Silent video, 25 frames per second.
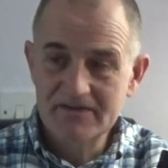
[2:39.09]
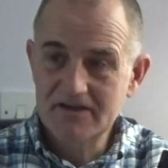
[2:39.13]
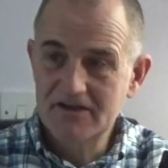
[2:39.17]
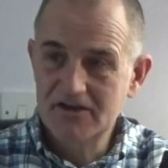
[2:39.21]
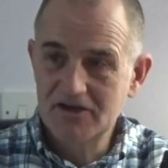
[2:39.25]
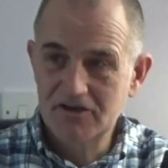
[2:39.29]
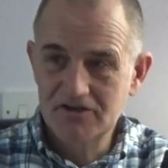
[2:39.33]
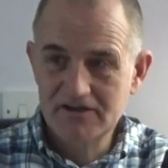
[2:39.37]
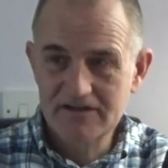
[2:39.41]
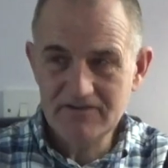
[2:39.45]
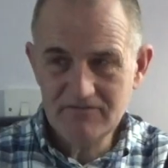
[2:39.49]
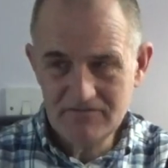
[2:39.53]

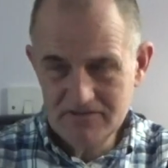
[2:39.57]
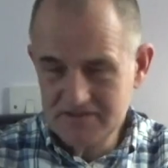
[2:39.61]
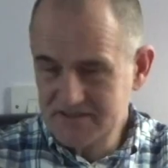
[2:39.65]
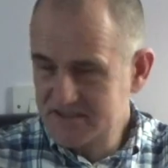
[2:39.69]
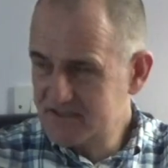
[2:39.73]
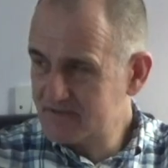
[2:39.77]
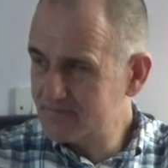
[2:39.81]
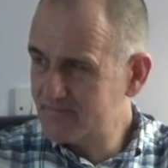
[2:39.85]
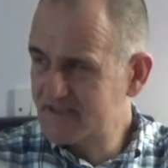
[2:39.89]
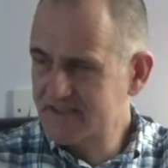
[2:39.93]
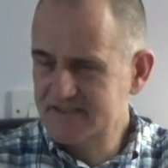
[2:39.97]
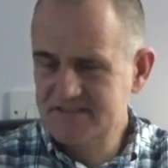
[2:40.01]
I'll give you
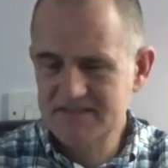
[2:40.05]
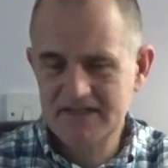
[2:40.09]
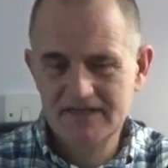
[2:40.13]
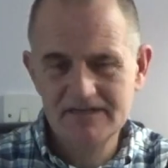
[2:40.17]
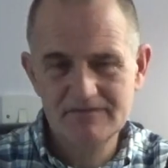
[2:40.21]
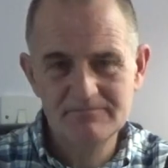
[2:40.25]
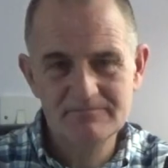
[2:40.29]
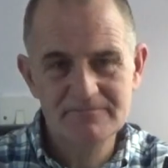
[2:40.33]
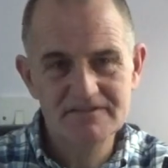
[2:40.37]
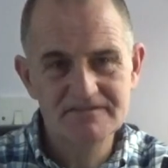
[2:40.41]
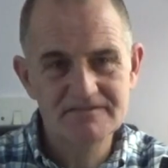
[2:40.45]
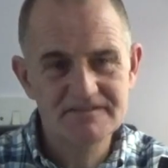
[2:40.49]
some
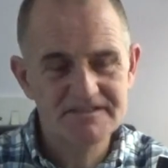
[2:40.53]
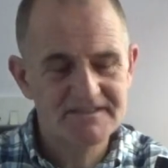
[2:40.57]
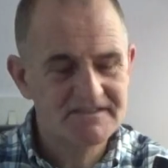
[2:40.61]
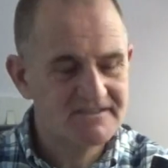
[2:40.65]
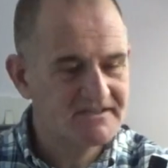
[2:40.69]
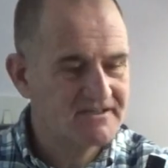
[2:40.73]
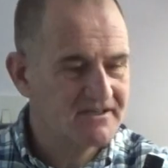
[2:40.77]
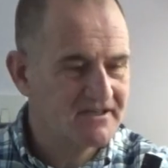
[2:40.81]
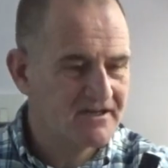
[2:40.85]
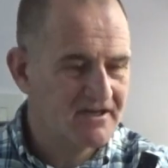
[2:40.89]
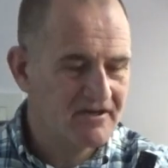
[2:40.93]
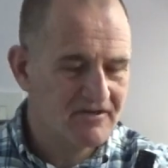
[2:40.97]
examples
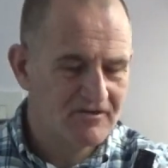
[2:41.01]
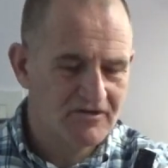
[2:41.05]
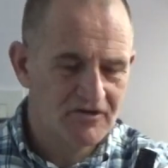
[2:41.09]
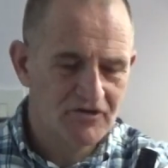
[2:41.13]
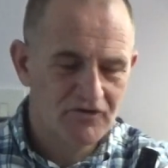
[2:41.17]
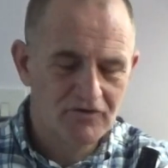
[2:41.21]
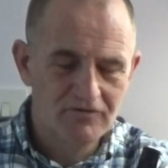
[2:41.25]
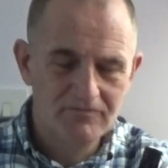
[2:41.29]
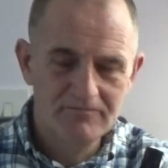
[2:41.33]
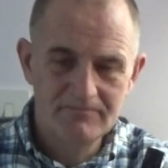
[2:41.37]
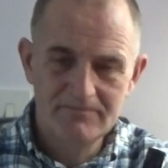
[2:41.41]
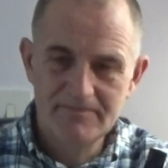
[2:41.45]
as I go
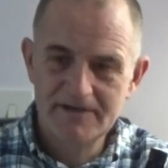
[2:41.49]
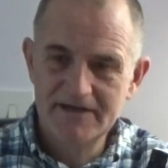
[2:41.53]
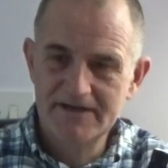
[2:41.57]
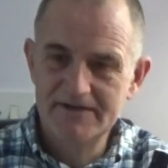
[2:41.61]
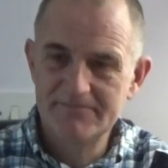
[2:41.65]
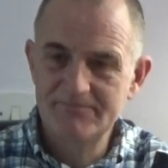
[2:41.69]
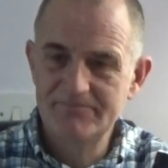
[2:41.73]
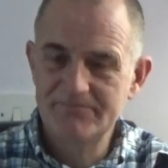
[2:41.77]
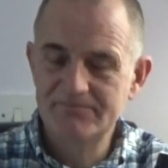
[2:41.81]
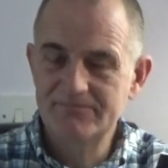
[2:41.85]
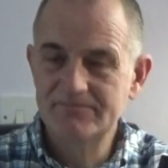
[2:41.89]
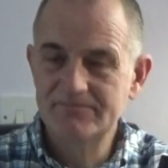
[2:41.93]
along, but